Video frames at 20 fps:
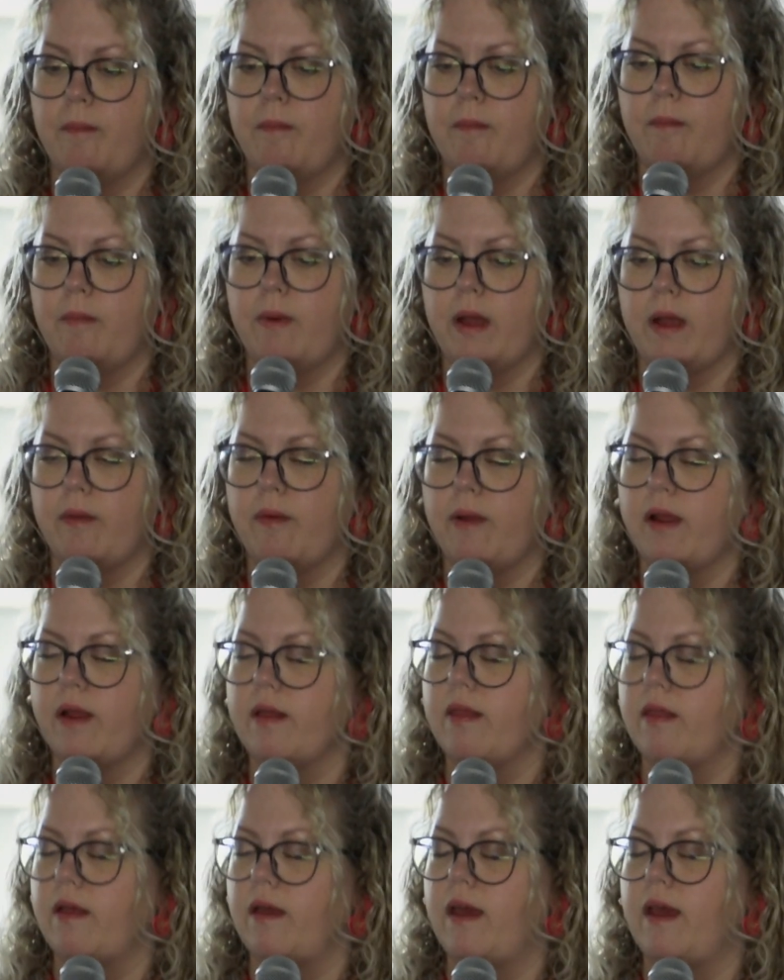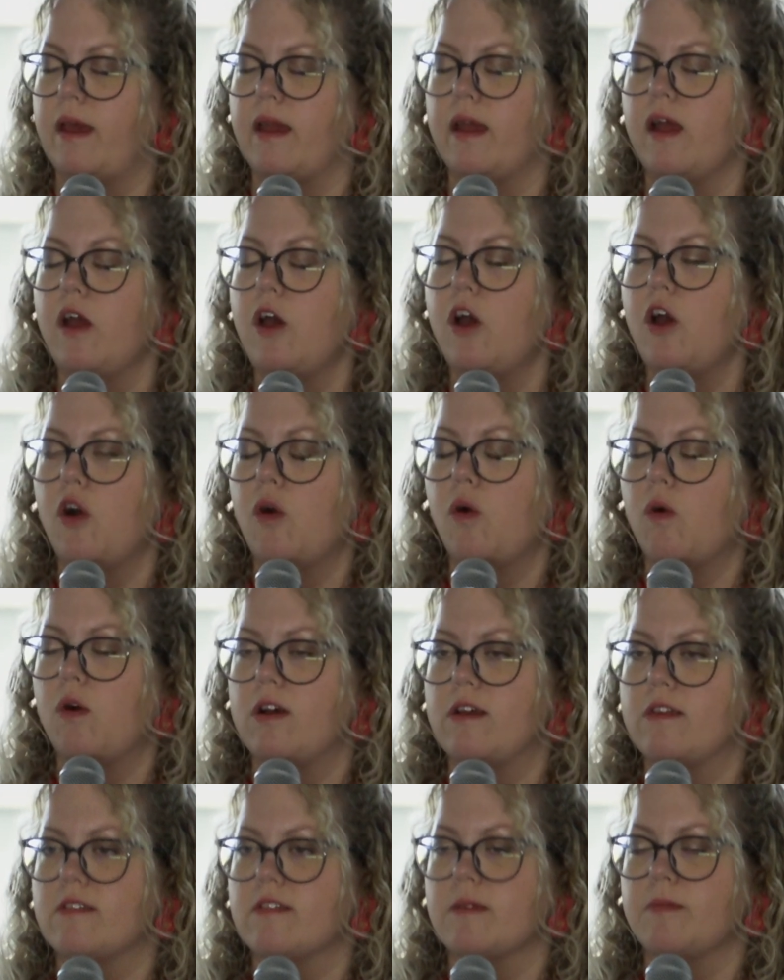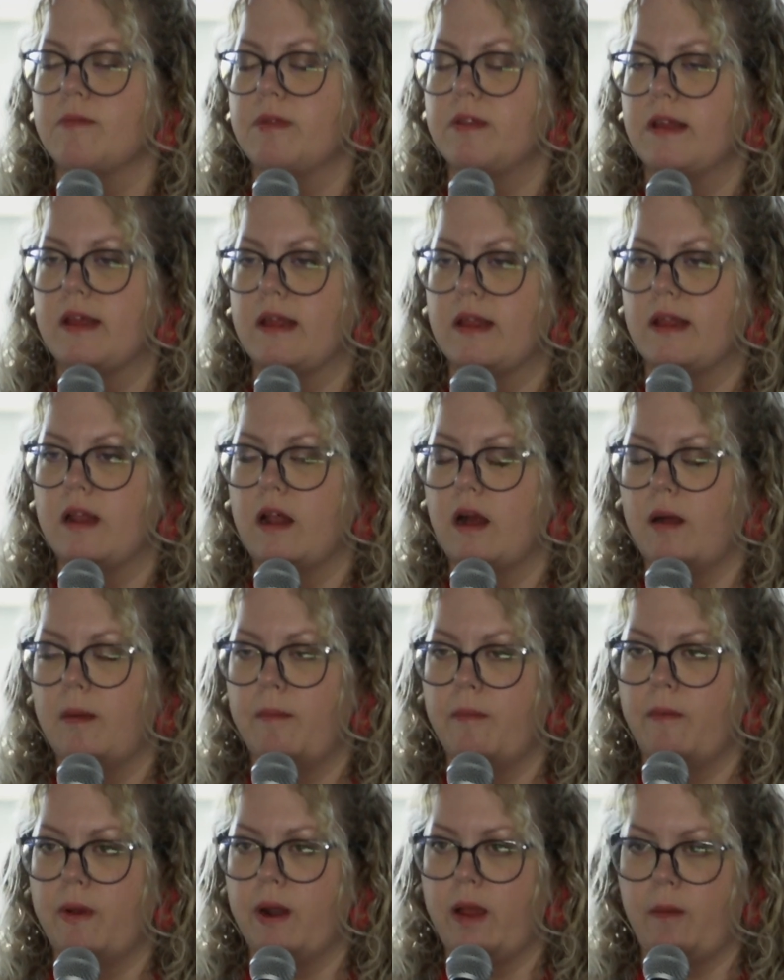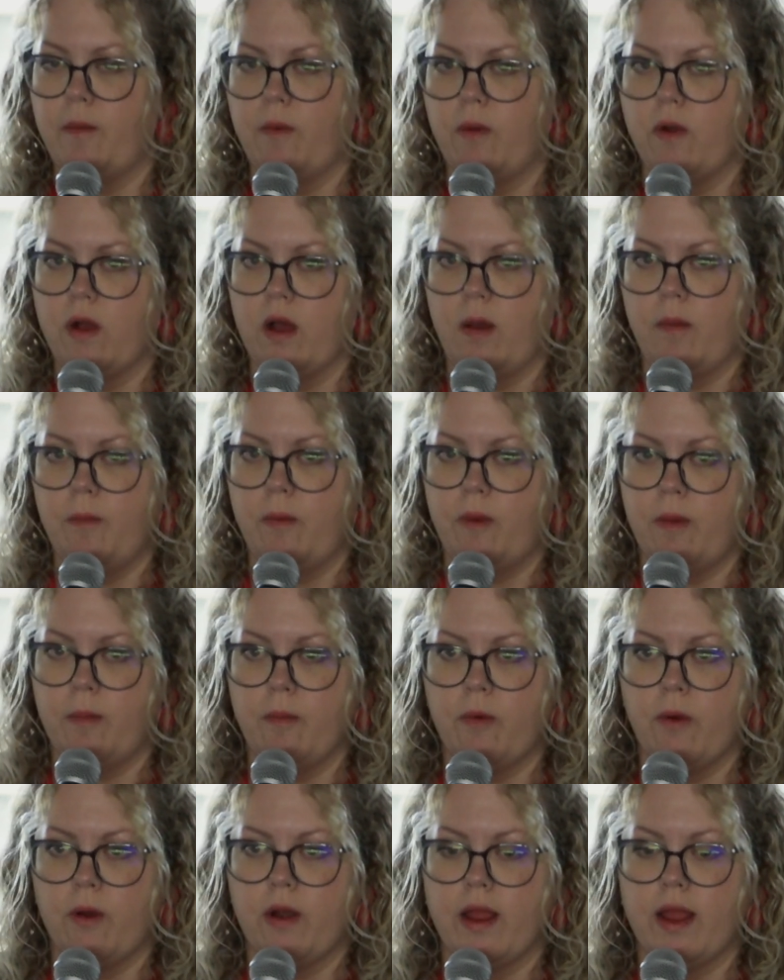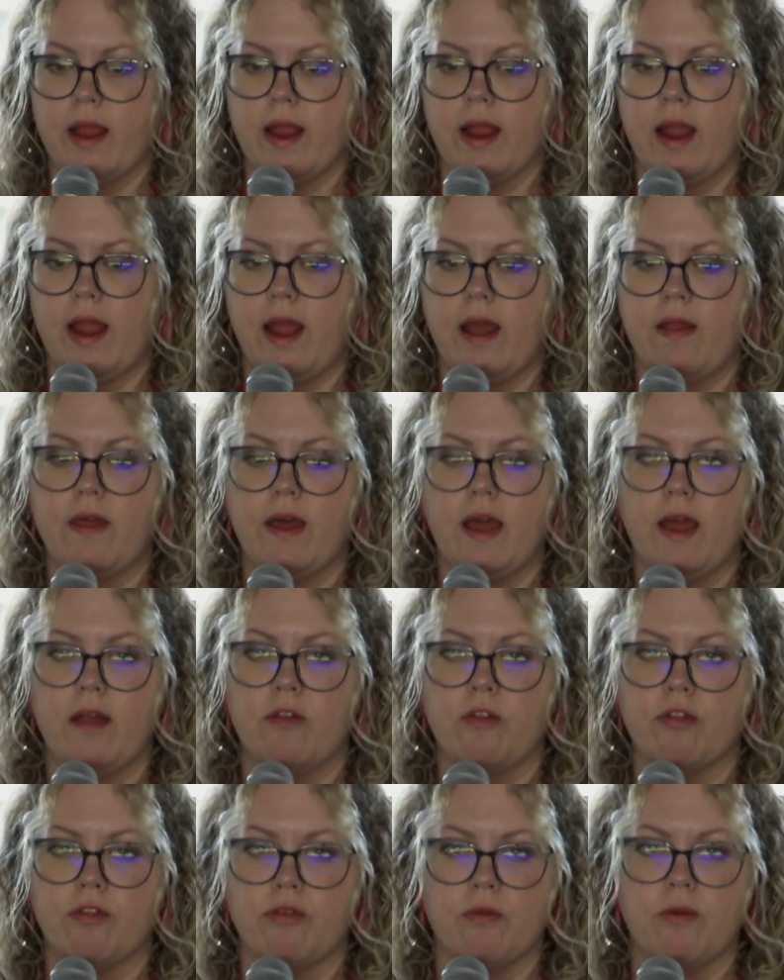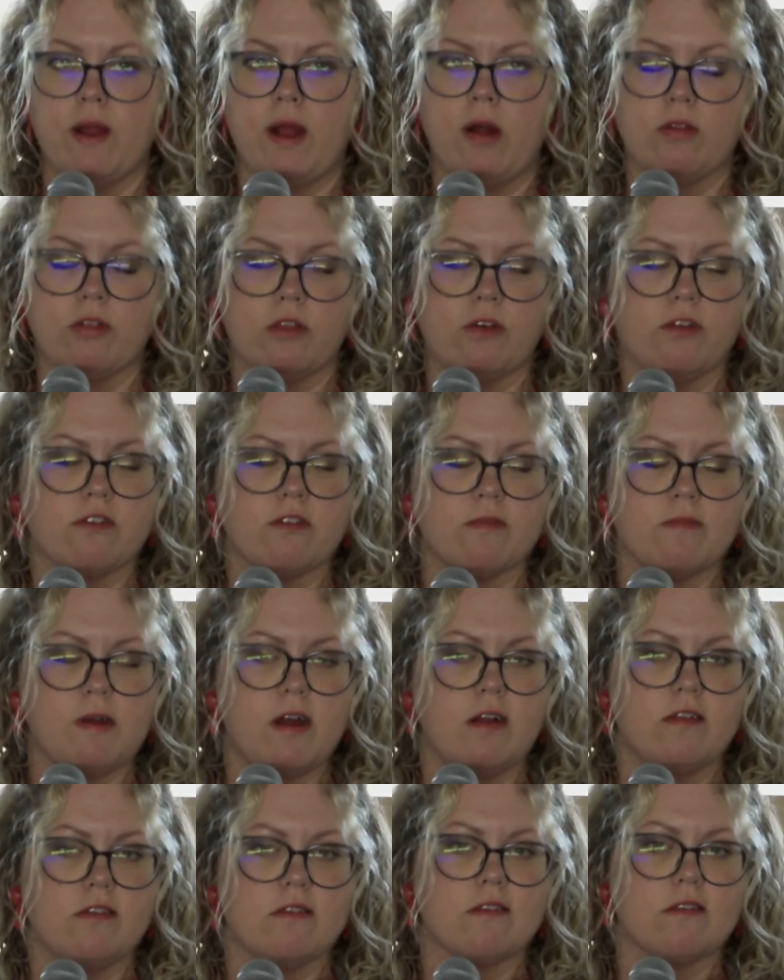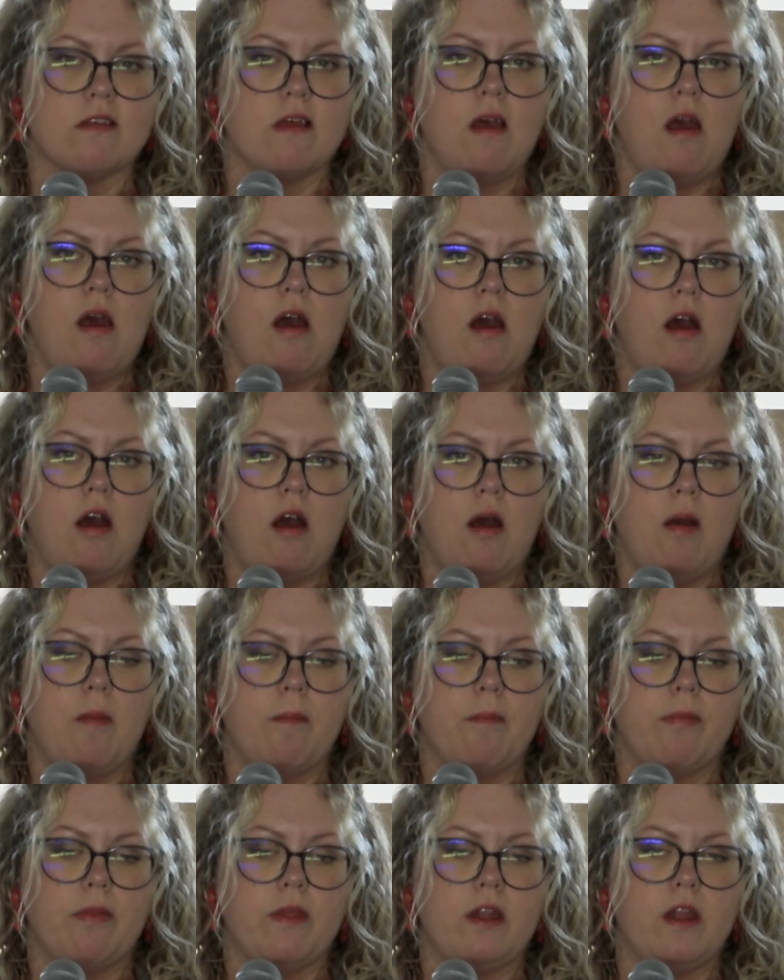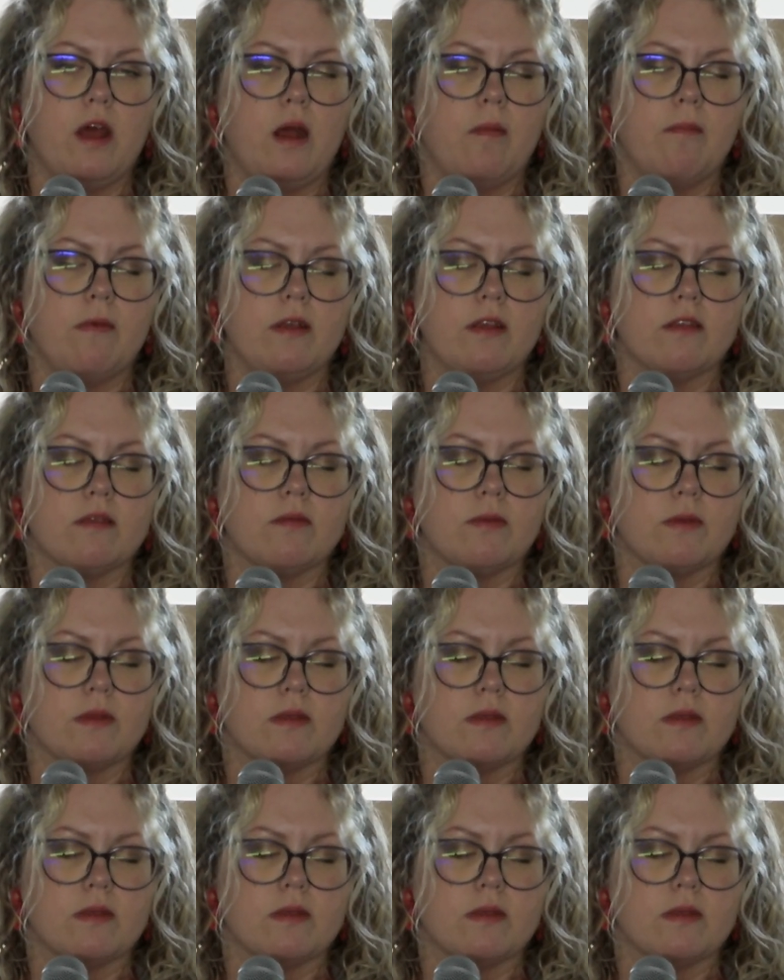my right leg was completely numb when I woke up one morning, and then throughout those months, the numbness was